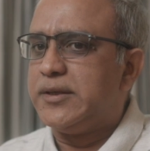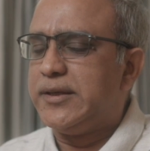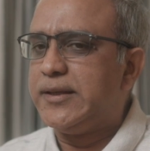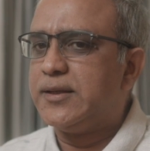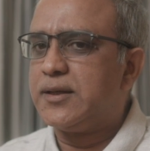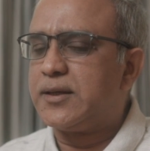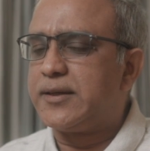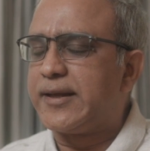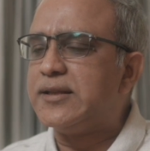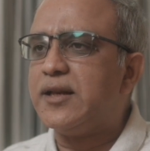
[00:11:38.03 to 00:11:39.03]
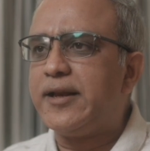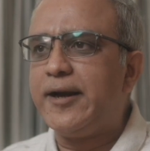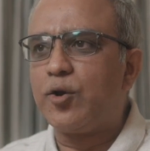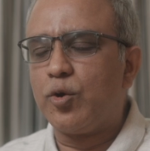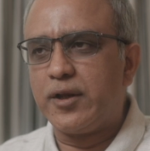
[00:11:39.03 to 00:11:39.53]
either taking the
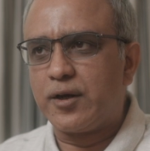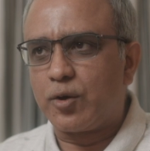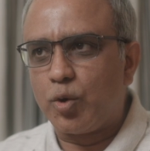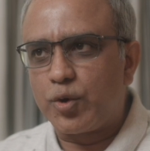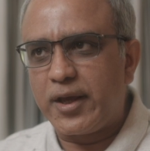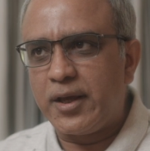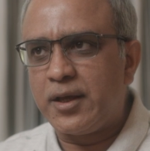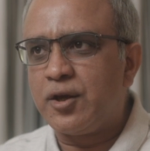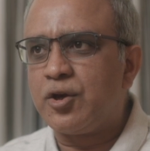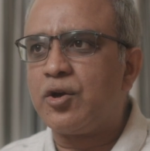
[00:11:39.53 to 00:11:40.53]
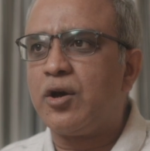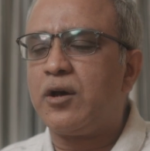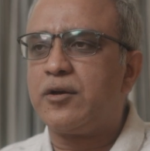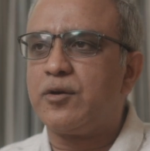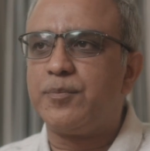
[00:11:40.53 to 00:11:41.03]
lead role in cooking or,